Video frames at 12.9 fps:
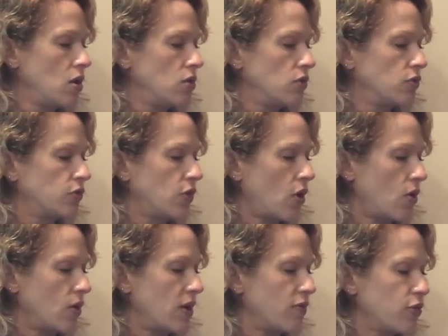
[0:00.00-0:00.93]

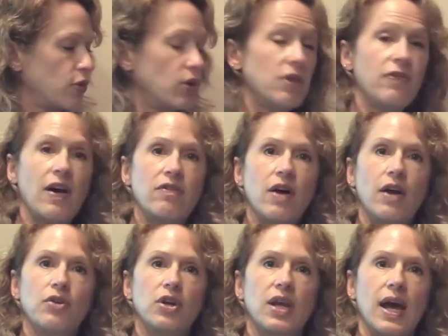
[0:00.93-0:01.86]
So if
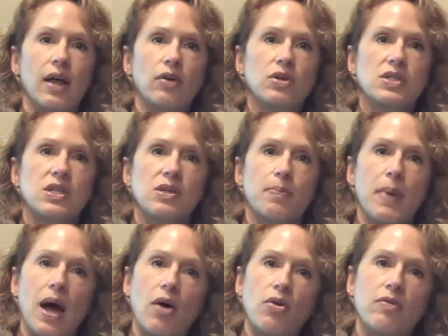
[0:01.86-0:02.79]
3,500 calories is a
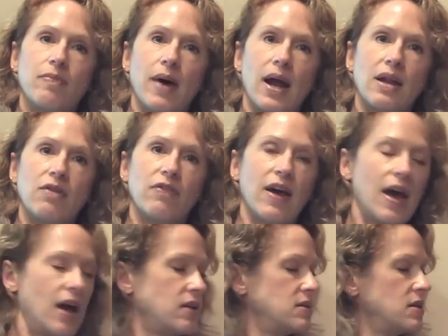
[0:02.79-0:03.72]
pound of body
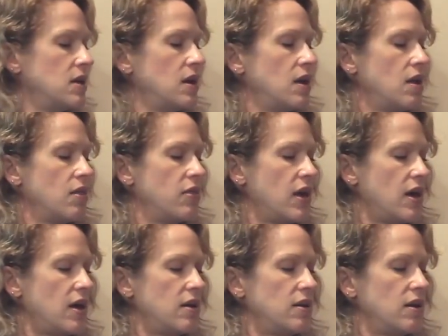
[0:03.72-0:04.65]
fat,
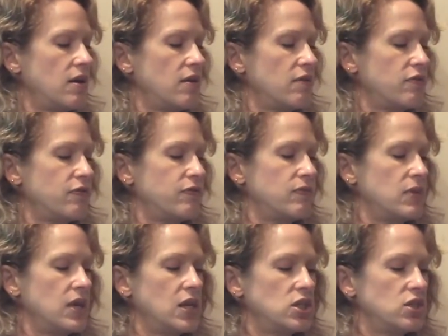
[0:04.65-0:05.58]
then
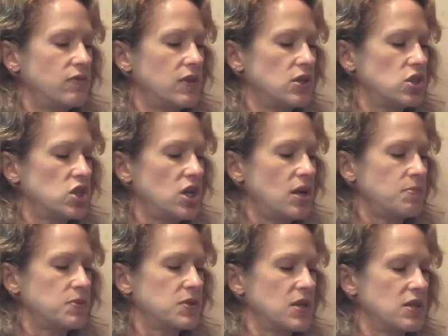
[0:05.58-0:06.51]
each of these
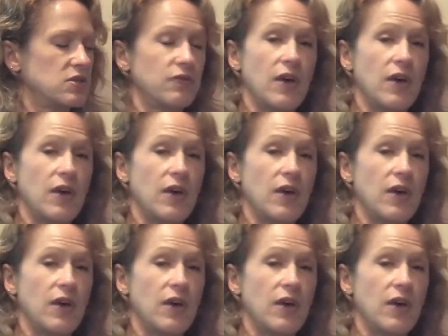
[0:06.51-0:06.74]
chips is